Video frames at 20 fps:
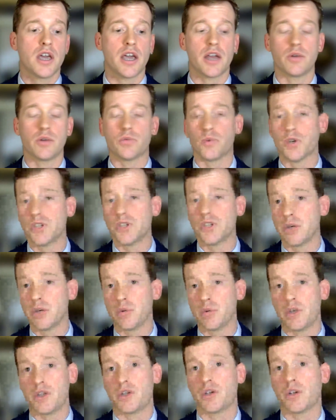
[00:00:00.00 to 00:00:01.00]
And really,
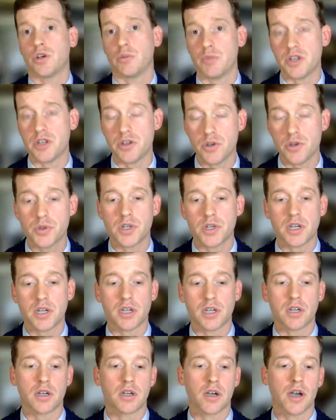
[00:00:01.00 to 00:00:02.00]
we should be
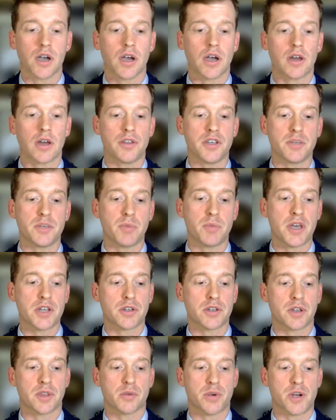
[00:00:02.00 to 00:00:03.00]
using uh, these
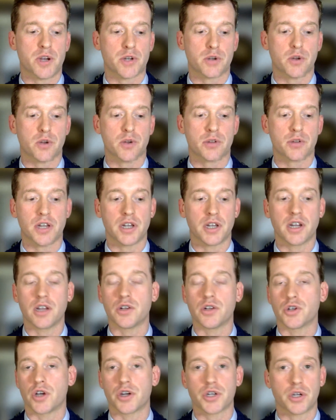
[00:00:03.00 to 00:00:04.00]
baseline thresholds in
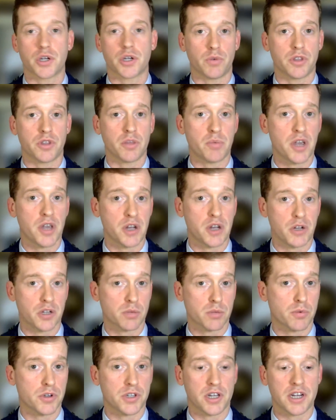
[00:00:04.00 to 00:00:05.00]
conjunction with the
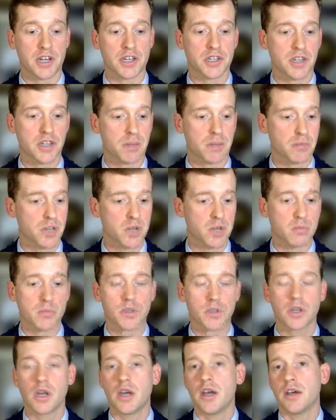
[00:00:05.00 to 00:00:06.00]
patient's presenting symptoms,
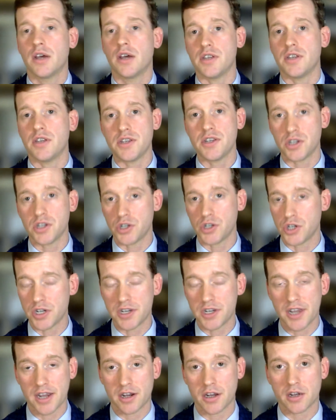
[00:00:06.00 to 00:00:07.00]
the E C G
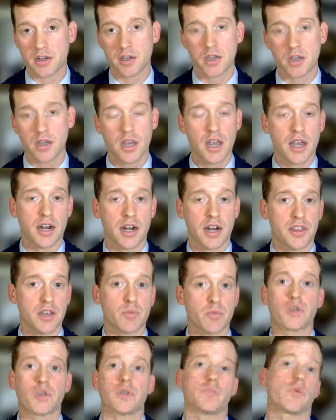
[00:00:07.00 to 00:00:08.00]
data, and I
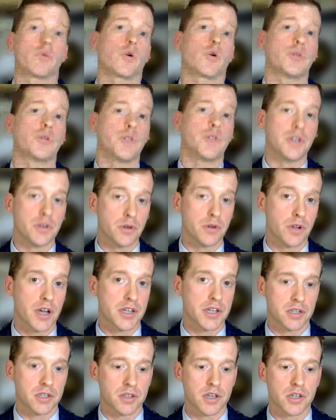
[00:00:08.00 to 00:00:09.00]
think most importantly,
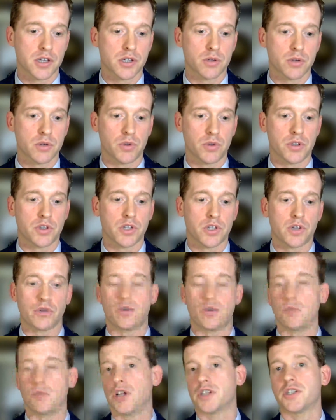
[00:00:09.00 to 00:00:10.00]
utilizing this with
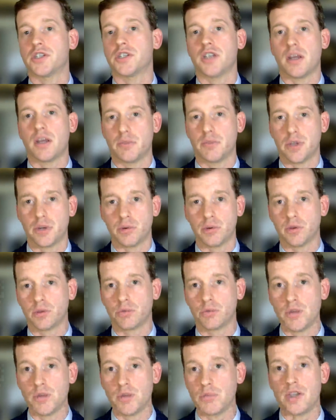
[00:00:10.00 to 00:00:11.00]
serial blood sampling
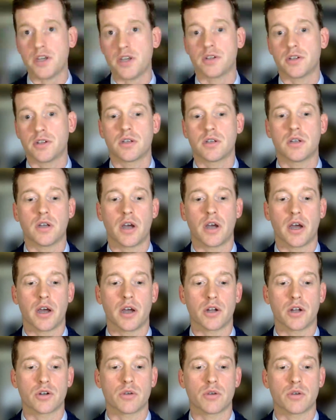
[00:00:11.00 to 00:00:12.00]
with repeat
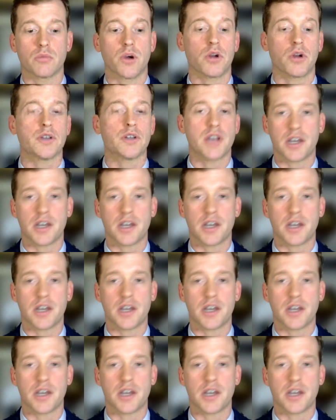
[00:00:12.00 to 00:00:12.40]
uh, troponin